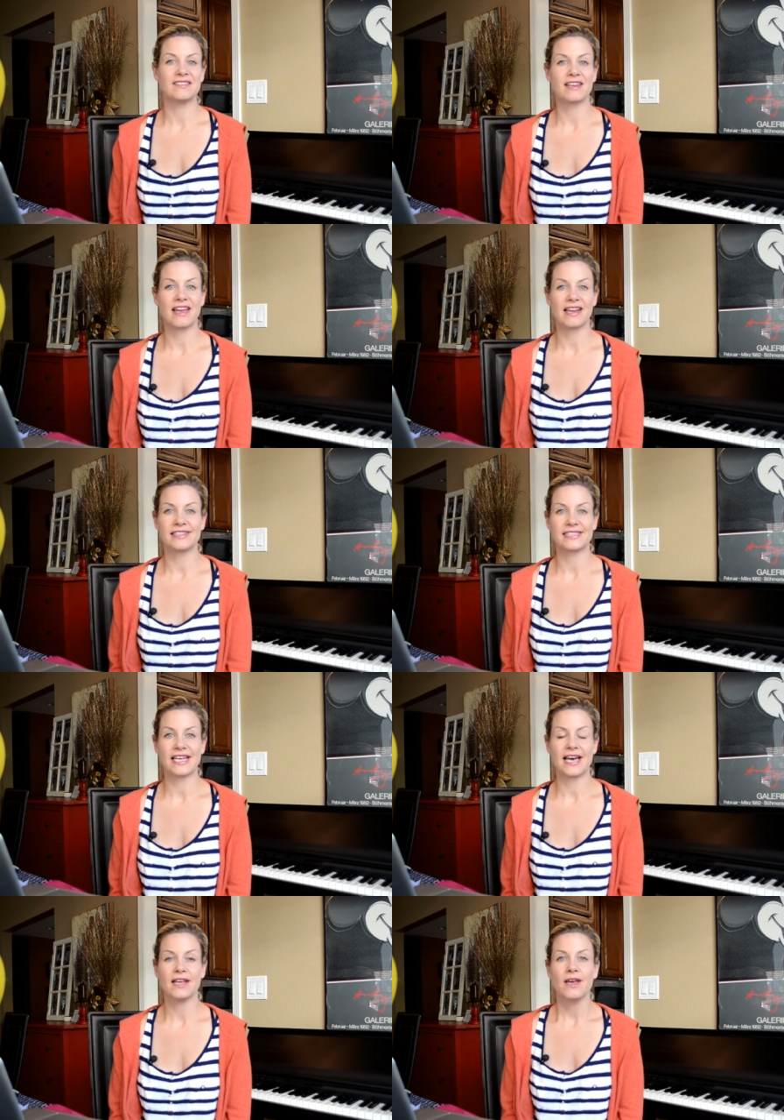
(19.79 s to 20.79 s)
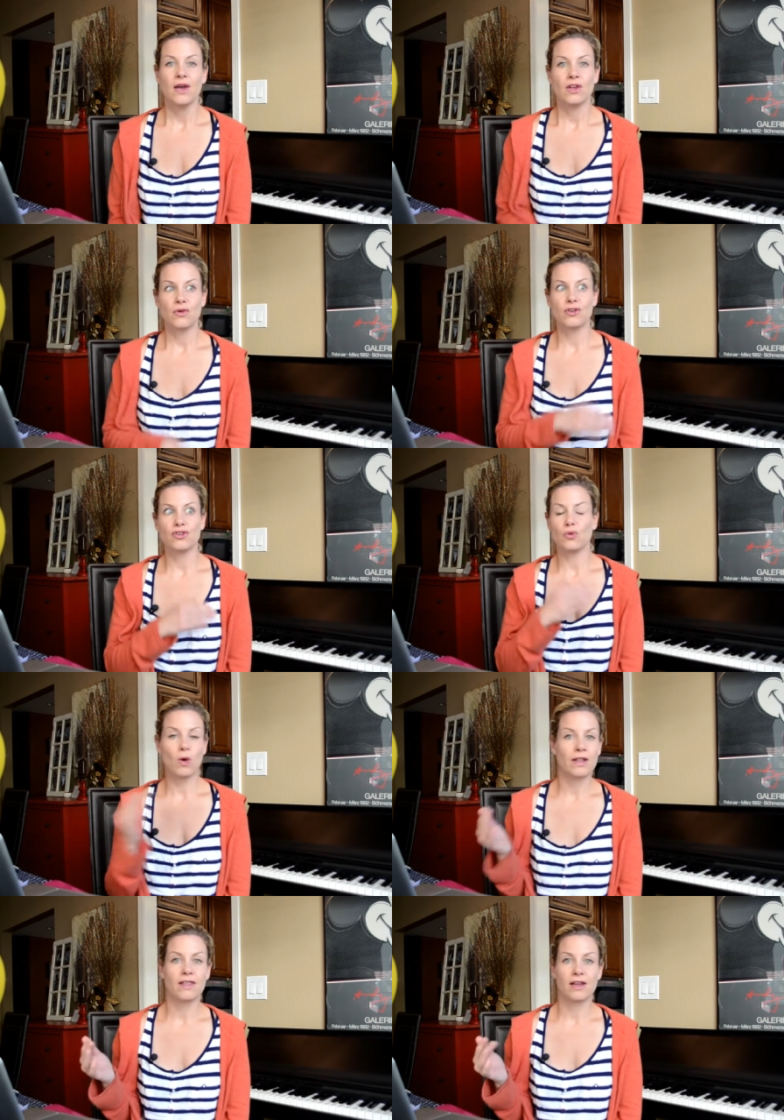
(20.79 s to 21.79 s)
singing is that you can do
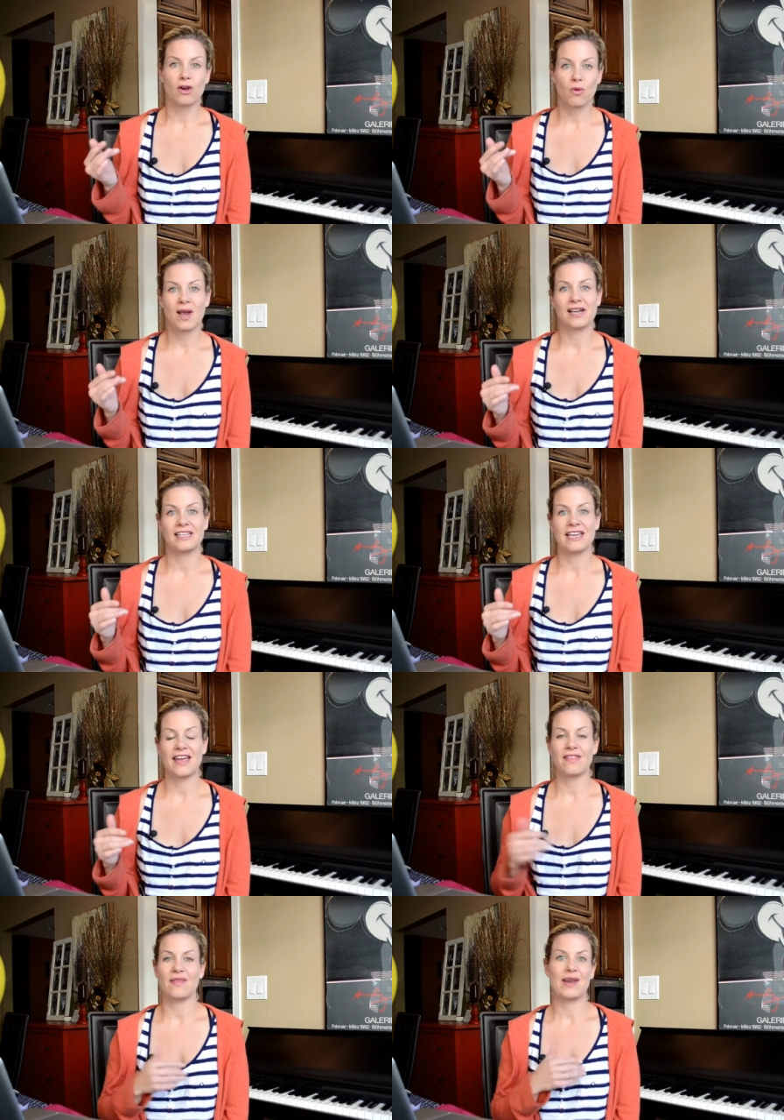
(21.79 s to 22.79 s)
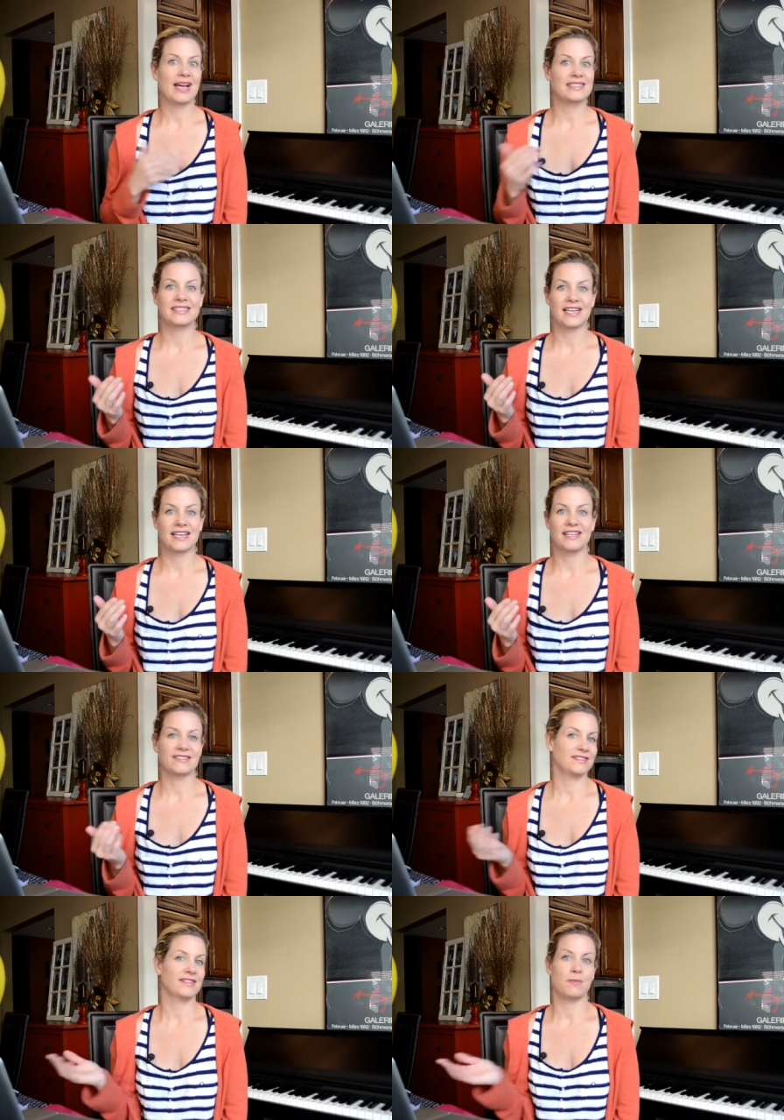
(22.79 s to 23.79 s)
one thing correctly and then the next second
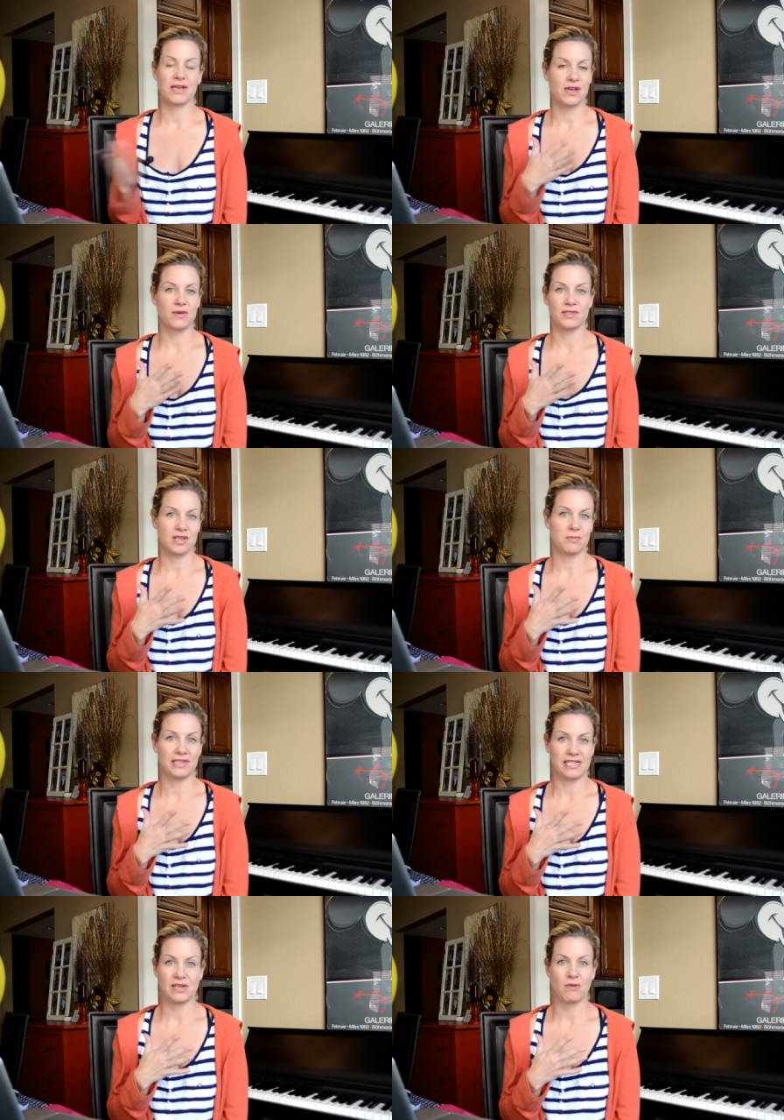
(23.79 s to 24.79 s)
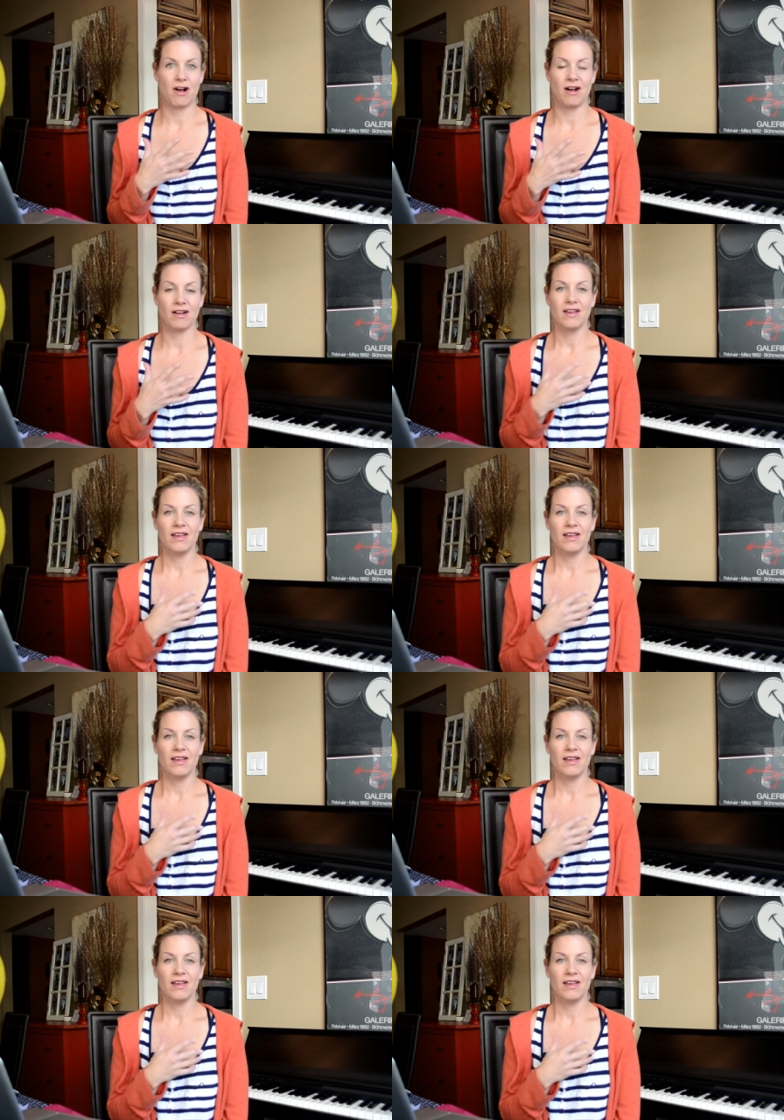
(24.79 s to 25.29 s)
something goes completely wrong.